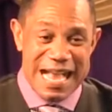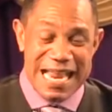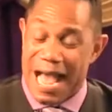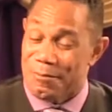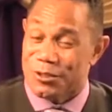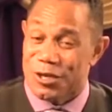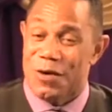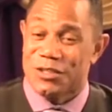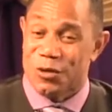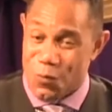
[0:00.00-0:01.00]
And how much
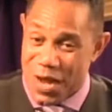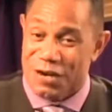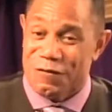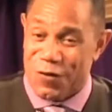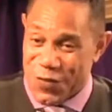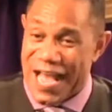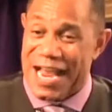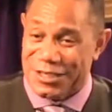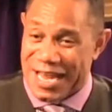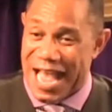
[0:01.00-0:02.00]
so it's a wonderful
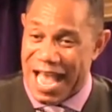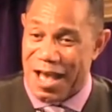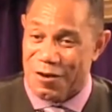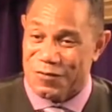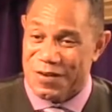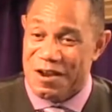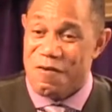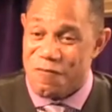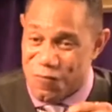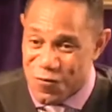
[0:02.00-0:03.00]
thing to have
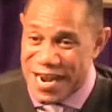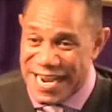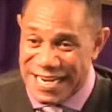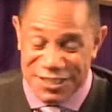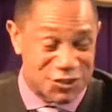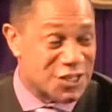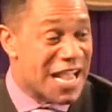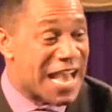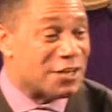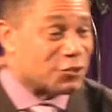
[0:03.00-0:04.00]
friends
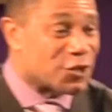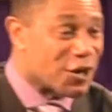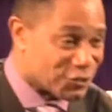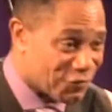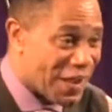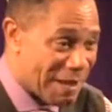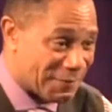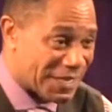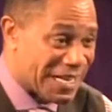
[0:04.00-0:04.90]
and a church family.